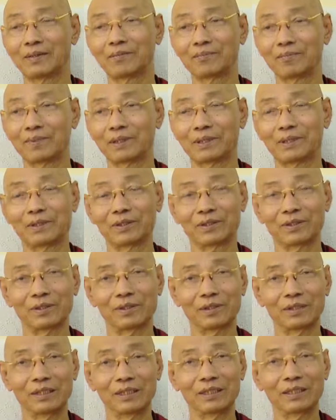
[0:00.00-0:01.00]
Because
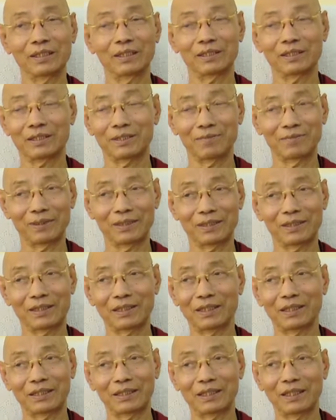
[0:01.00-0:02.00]
of aged
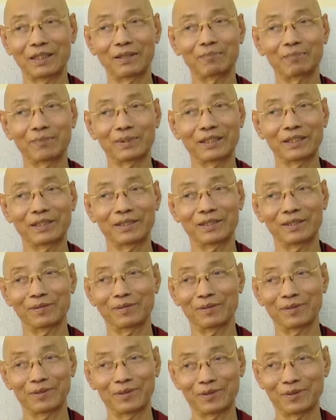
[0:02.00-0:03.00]
persons,
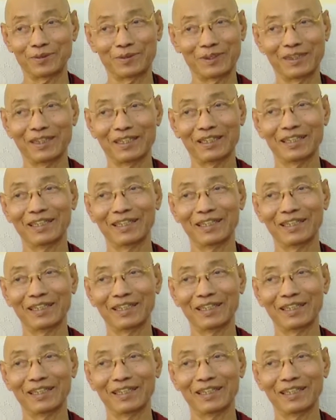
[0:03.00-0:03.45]
unbearable the way.